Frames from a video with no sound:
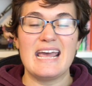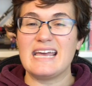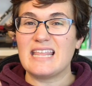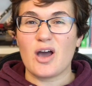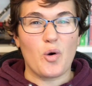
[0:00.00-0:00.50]

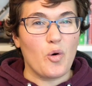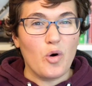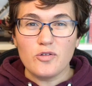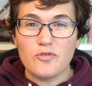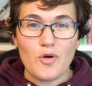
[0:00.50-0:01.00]
and that
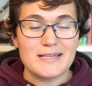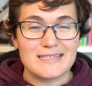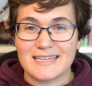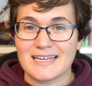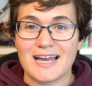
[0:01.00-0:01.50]
old voice
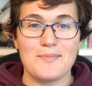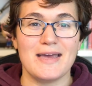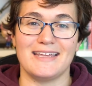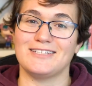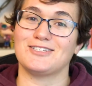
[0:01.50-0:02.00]
is gonna come
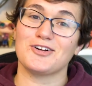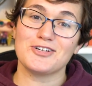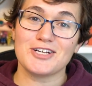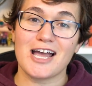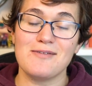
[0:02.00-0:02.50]
in and
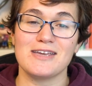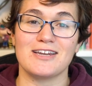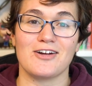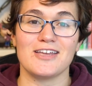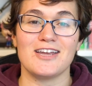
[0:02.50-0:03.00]
start chiming
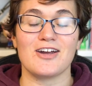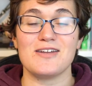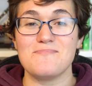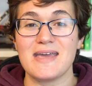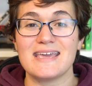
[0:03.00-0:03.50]
in our ear
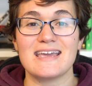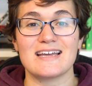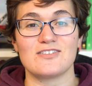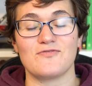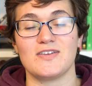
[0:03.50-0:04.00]
and making
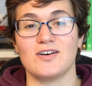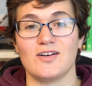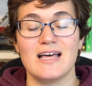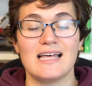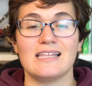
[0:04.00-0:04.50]
us
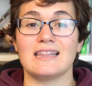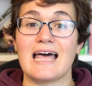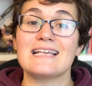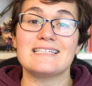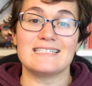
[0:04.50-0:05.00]
feel
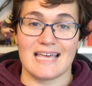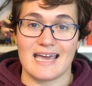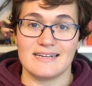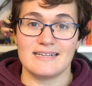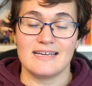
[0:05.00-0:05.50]
less
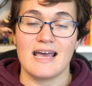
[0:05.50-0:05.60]
than.